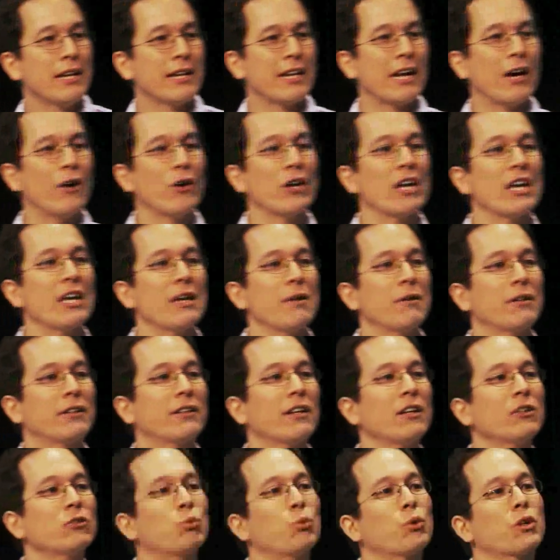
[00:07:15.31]
Now, it
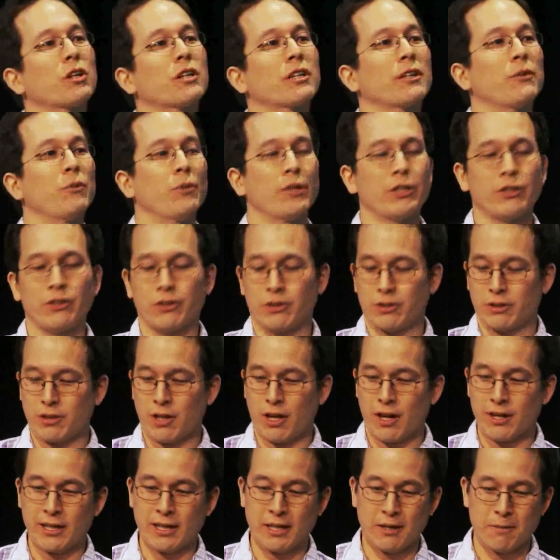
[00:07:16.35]
does work when you're
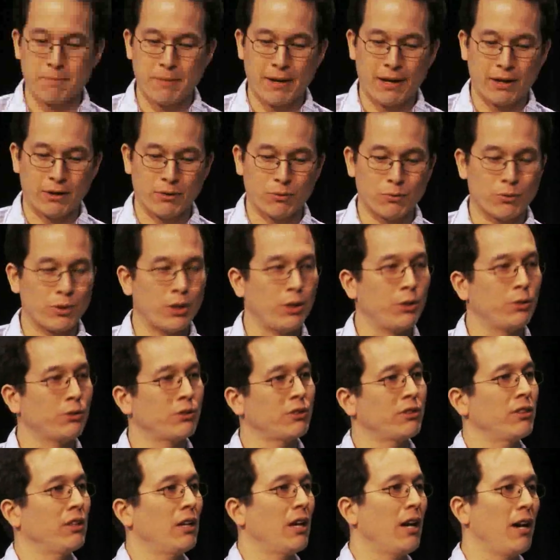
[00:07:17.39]
talking about
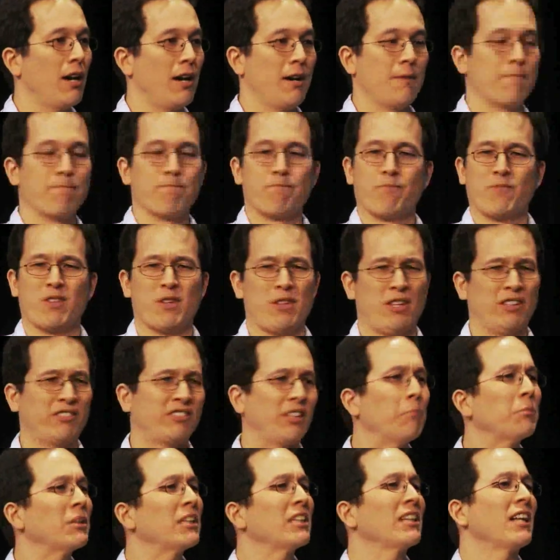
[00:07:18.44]
rote,
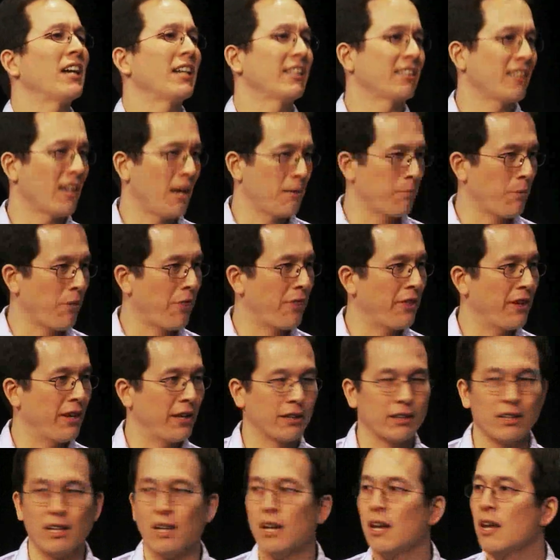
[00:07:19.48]
assembly line type of thing.